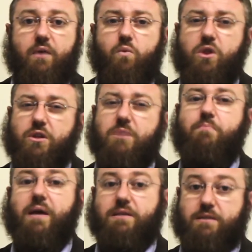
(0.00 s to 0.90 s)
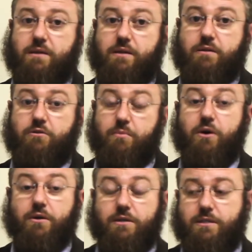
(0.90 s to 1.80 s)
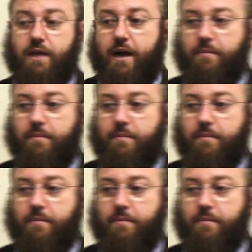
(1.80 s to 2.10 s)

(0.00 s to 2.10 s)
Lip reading: were not the best, to be honest.